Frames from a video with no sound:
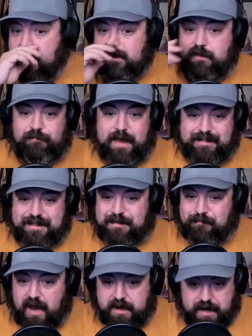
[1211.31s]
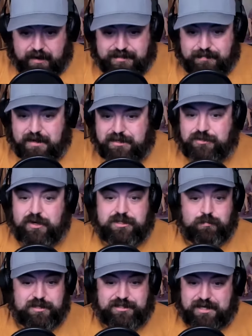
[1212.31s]
the fact that the Biden-Harris
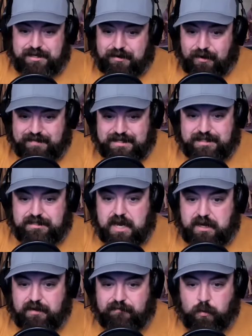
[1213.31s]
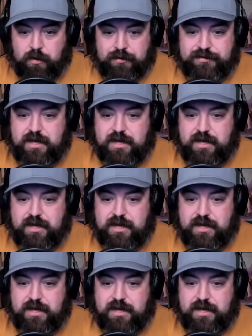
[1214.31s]
administration rescinded all these executive orders.